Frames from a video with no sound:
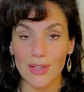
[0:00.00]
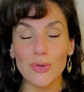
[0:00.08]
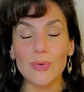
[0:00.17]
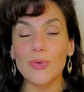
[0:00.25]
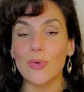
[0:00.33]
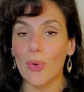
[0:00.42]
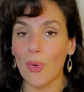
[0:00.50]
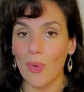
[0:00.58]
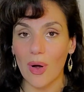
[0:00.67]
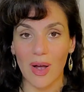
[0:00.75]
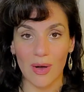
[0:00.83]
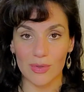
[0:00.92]
You know
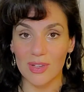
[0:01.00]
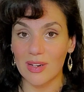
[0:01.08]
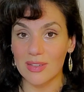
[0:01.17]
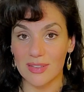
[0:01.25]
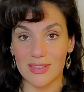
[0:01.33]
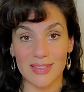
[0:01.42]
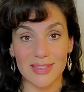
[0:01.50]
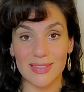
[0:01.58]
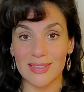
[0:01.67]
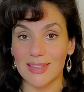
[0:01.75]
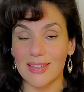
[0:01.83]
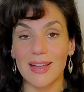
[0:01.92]
how
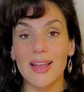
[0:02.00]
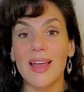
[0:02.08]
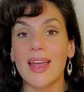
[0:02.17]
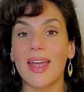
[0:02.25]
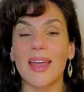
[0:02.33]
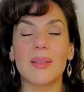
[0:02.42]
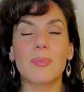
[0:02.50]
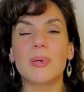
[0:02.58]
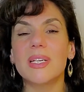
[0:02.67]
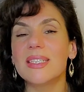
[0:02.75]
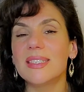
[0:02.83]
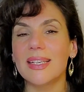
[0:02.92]
narcissists can
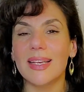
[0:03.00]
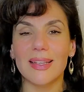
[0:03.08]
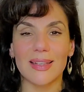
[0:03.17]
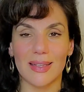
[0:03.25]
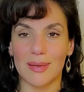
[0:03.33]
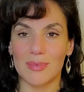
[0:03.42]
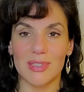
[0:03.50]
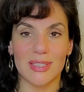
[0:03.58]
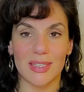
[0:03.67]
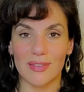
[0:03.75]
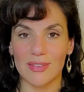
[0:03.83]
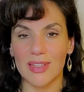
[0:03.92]
present
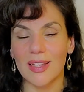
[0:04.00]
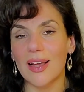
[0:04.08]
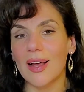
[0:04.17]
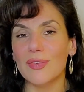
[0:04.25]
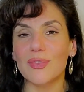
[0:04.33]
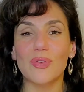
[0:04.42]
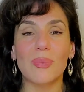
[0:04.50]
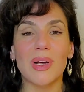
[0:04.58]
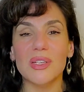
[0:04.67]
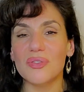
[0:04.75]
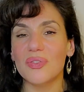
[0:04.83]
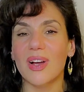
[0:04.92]
themselves. They have so
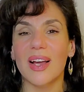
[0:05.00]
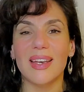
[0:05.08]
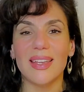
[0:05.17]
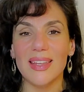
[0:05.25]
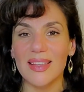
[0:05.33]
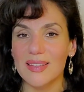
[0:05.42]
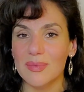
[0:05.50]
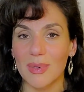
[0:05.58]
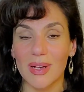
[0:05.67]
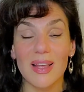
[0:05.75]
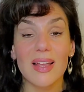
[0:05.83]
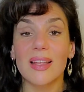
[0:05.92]
much of charisma.